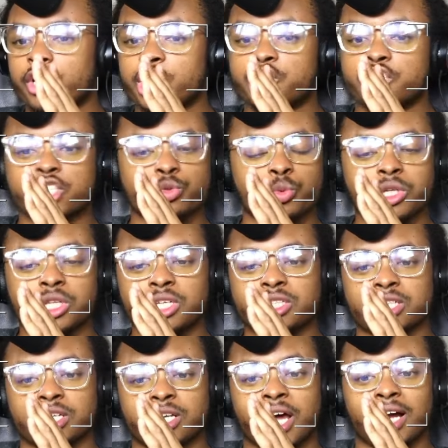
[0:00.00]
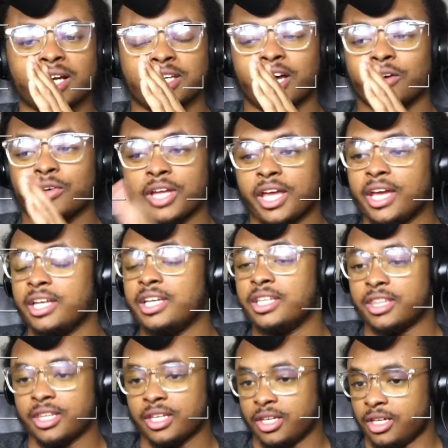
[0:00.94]
just willing to knock down
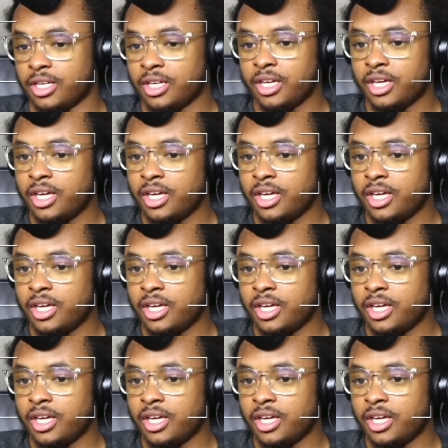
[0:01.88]
anything